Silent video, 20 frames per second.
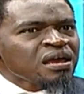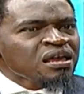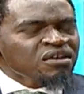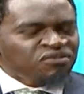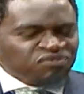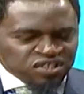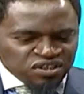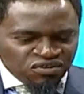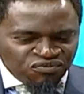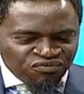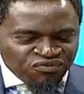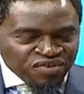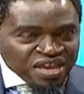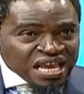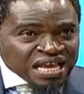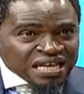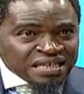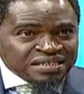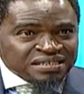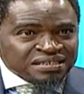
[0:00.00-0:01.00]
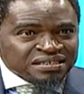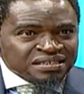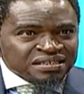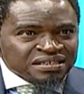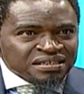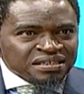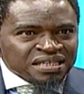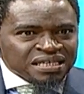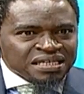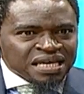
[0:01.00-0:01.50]
If she feels
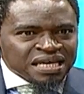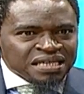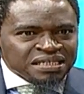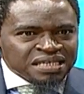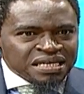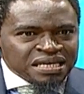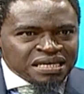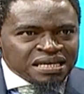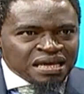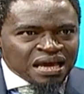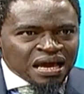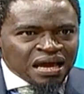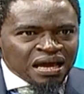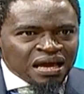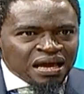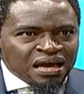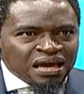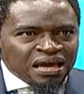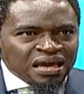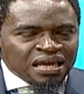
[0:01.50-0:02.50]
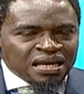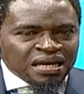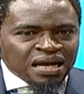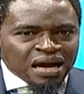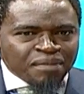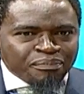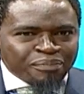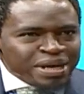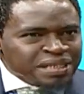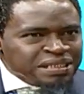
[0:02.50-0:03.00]
that her gender
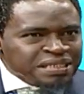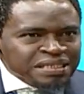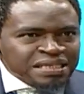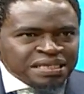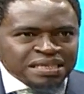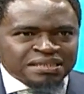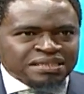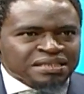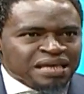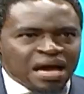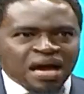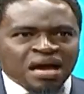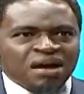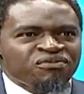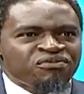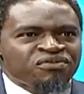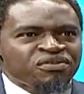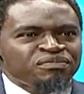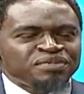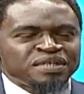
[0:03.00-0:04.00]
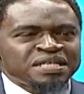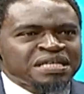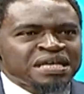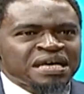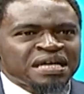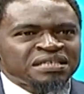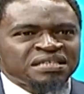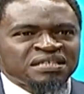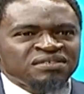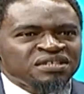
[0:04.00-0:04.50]
incapacitates her from
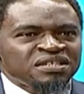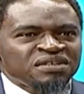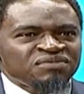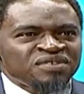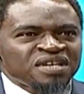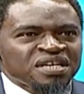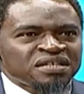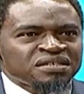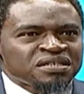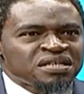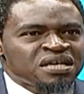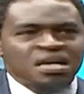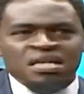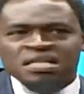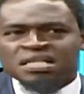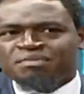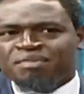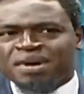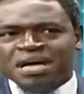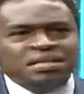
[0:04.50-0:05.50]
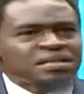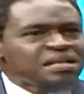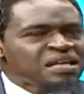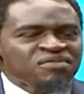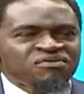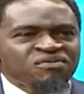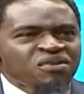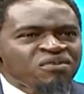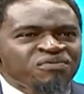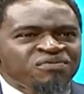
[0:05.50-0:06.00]
sitting as Chief Justice, she must
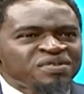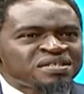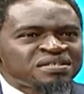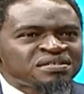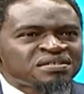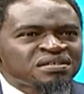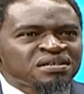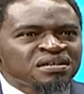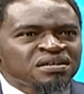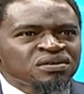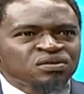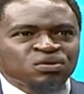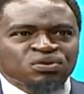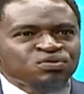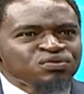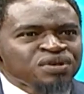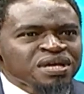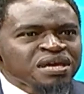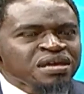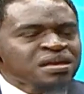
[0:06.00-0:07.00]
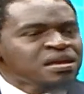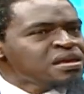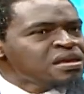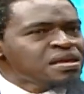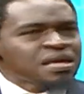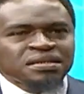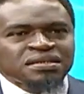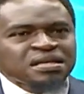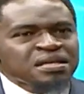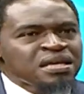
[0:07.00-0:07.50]
leave office. Not today,
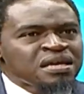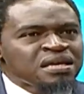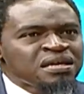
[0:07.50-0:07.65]
yesterday.